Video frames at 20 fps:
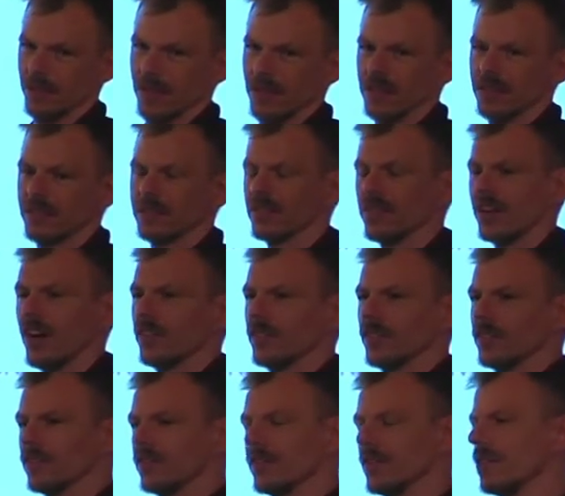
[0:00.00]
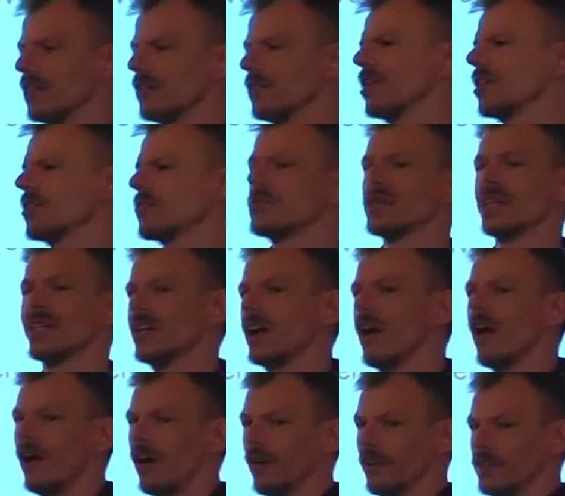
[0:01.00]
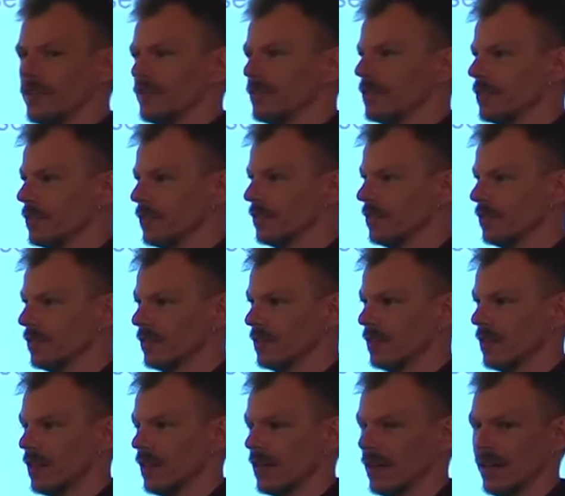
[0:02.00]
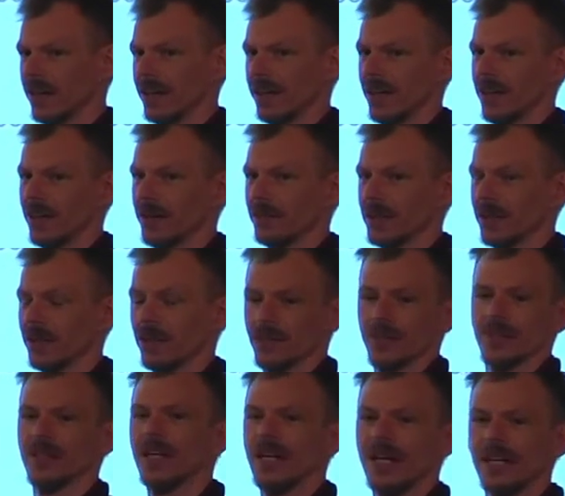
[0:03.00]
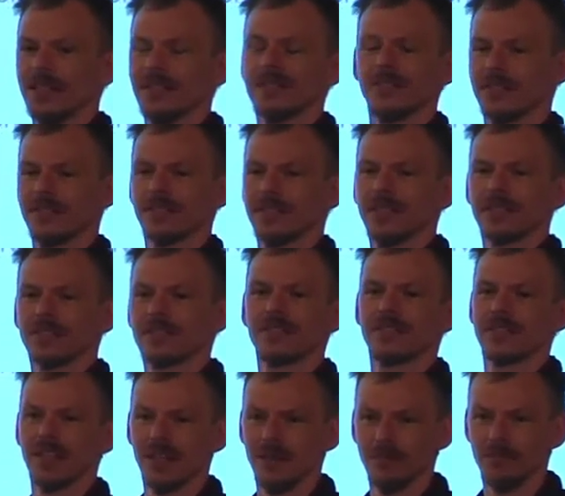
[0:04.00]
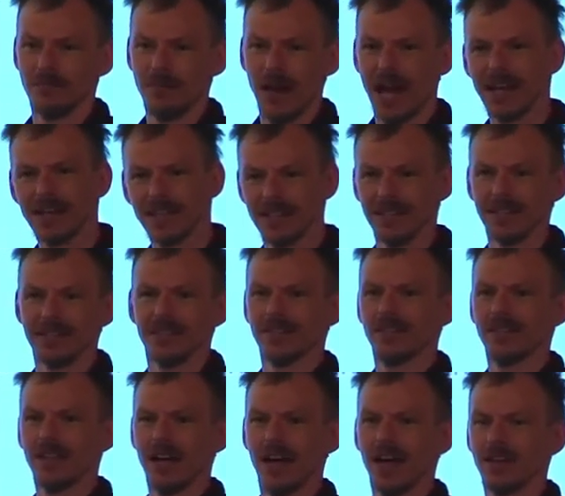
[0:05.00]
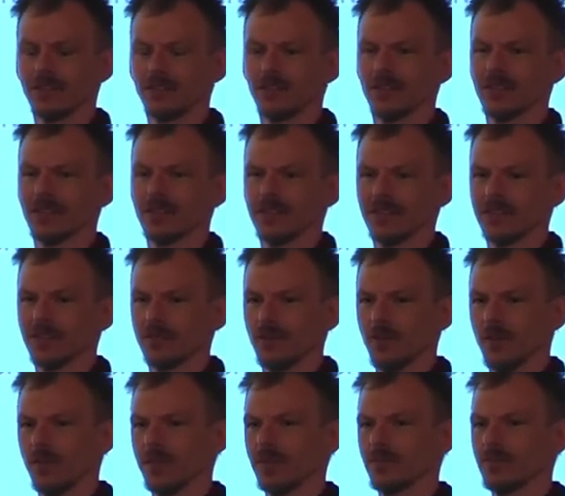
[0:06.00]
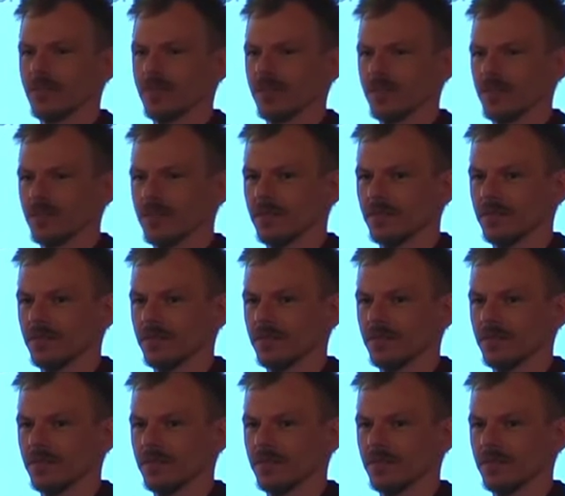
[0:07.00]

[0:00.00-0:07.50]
It's not like really hard to do because it's just the same backend as for the 64-bit machine.